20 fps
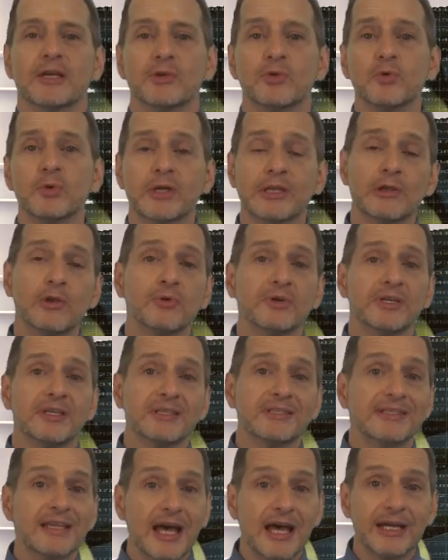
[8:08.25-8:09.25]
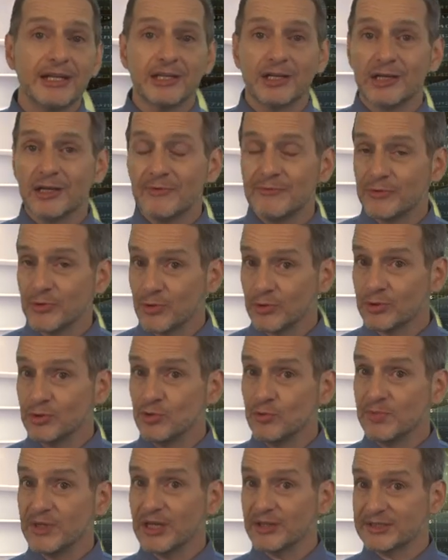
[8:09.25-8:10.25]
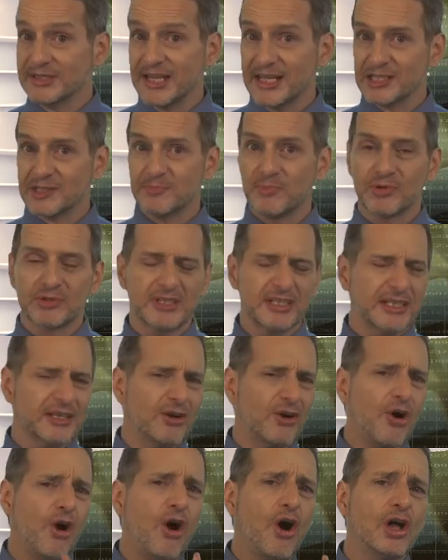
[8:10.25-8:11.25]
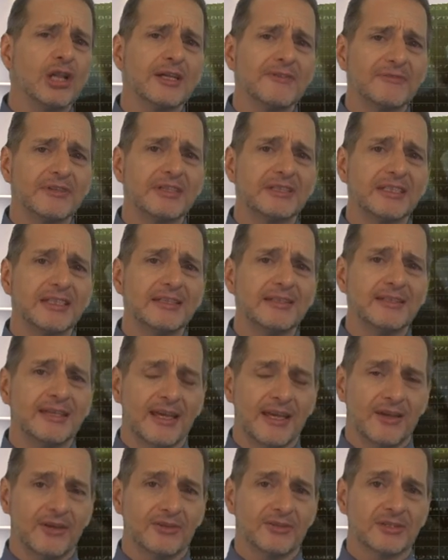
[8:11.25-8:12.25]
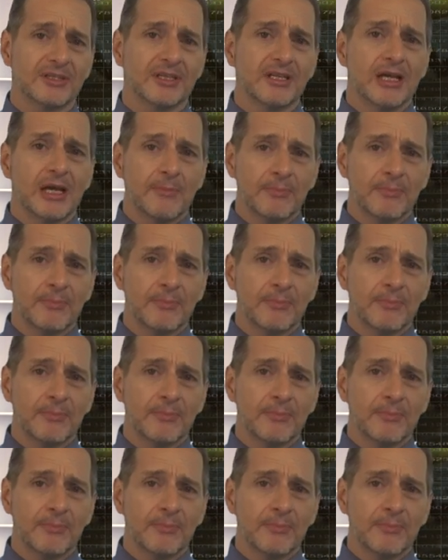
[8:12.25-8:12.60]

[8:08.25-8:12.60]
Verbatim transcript: You can look inside of your QBL textbook to get all of the details.